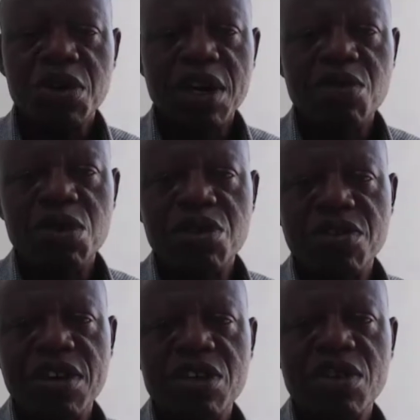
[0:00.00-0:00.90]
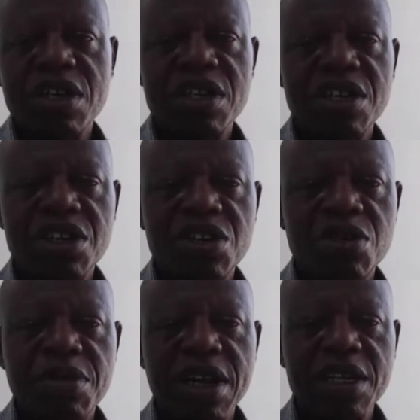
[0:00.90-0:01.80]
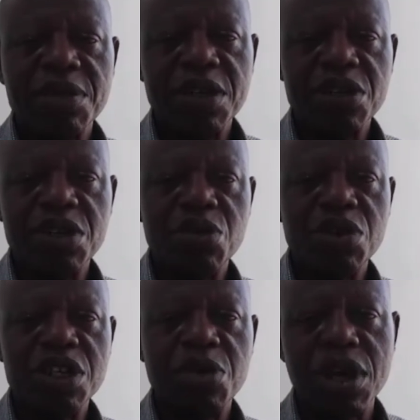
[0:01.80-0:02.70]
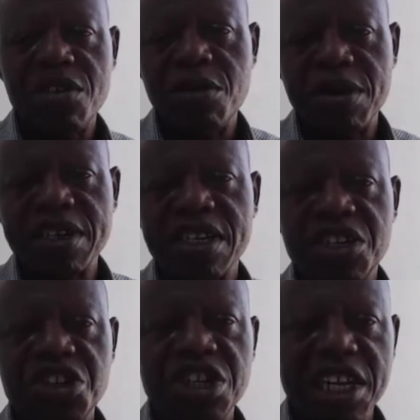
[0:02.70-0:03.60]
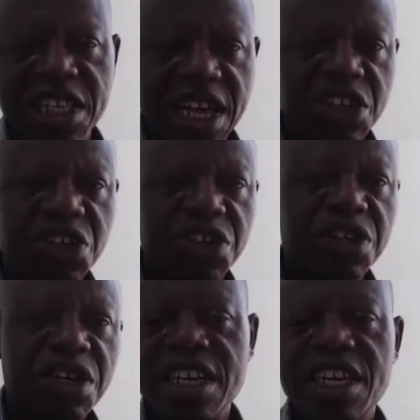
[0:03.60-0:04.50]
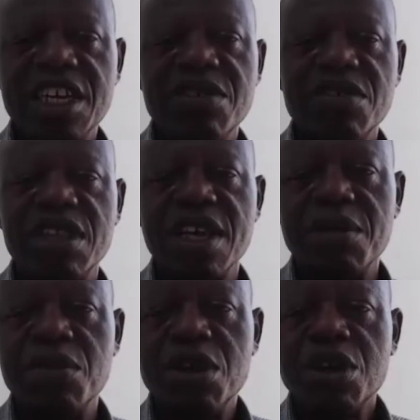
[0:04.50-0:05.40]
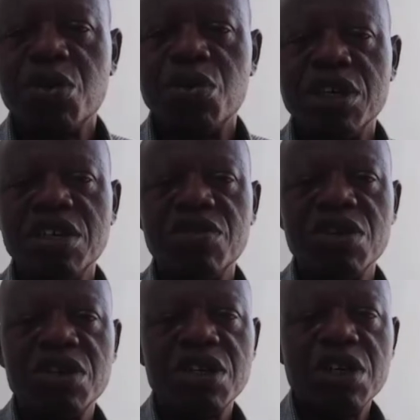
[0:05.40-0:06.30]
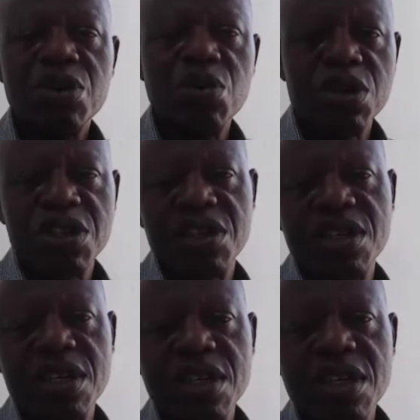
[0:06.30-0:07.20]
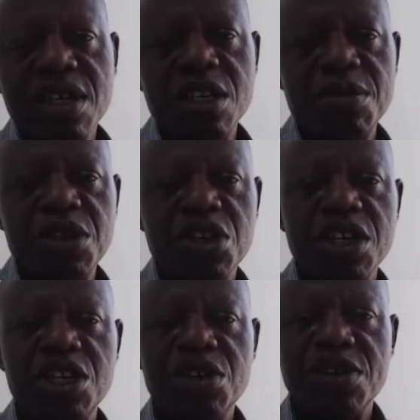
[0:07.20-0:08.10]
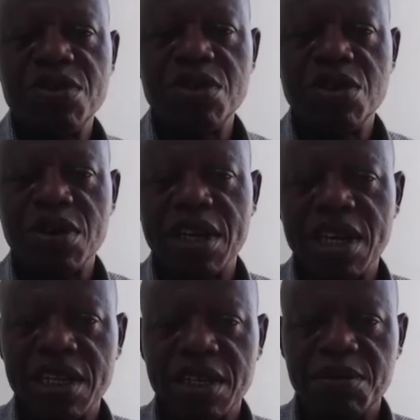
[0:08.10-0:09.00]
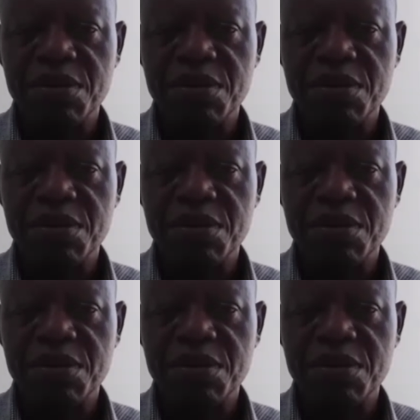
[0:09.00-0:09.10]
also have what we refer to as a redeem balance method, in which case we have a percentage attached in any given time will give us what is the depreciation due, at that